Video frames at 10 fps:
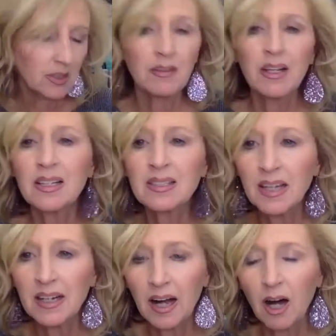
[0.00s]
then it's
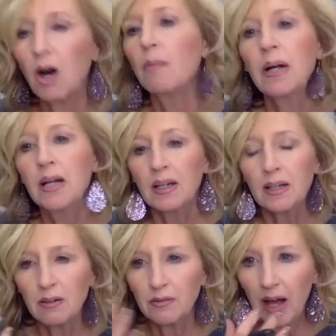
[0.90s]
going to help
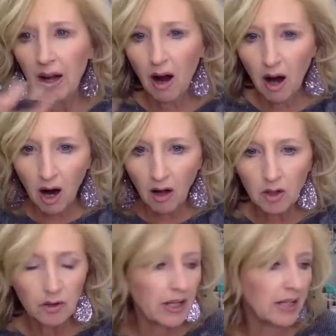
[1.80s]
that
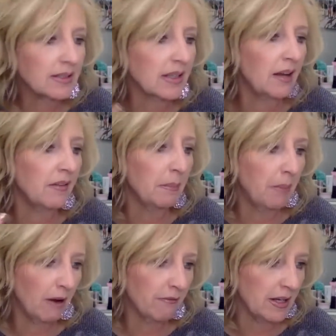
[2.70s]
hollowness and the
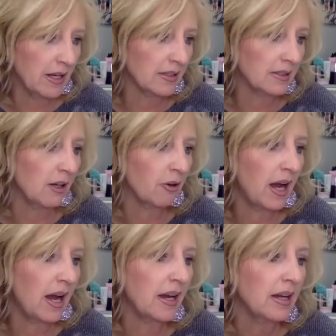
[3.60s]
puffiness,
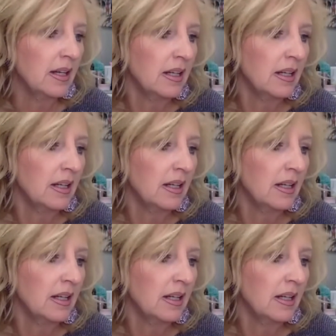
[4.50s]
okay?